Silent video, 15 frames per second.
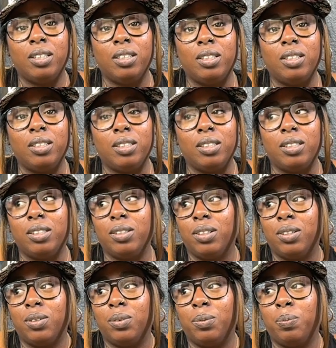Uh,
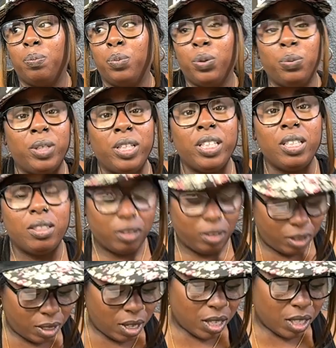but what?
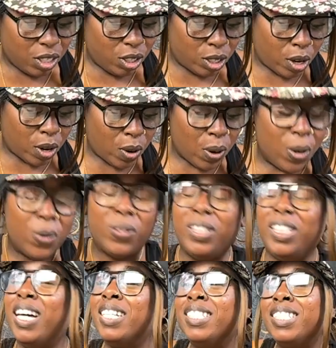So,
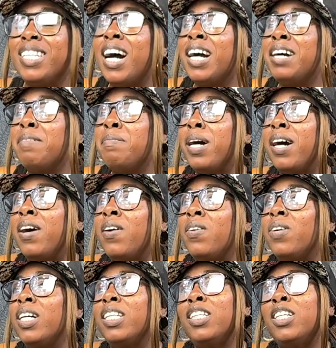let's talk
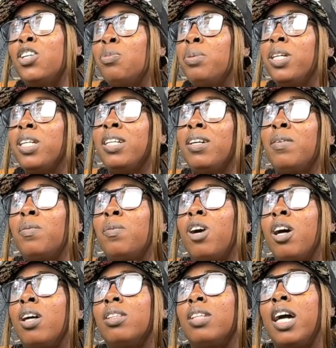about a little bit
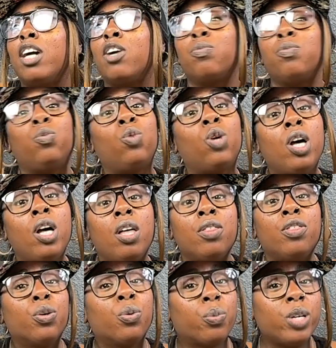like
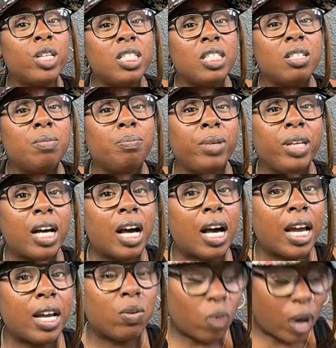the reason
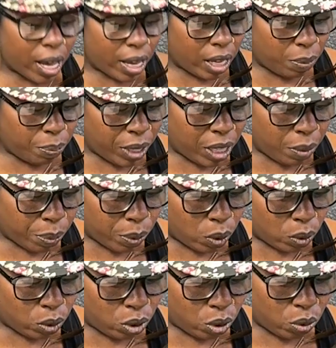behind why
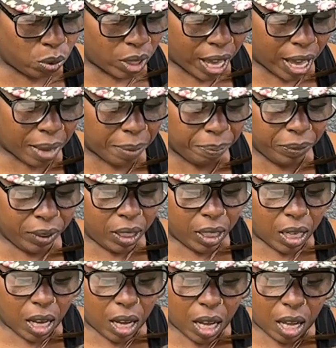people do that.
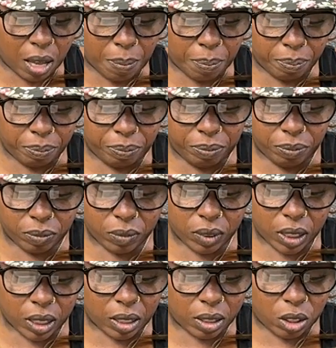Um,
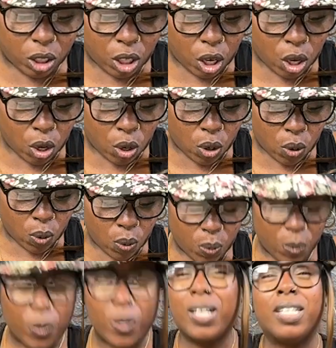so
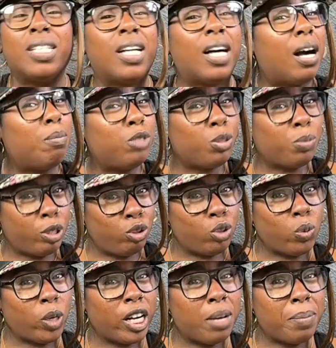I'm supposed
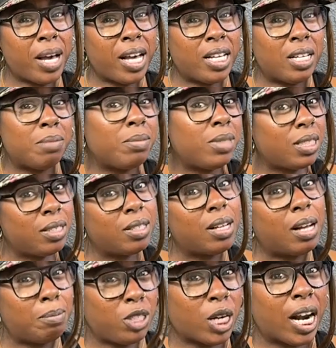to work on my ums.
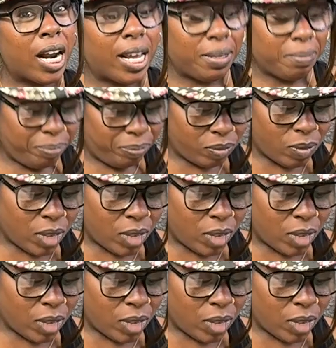I'm trying.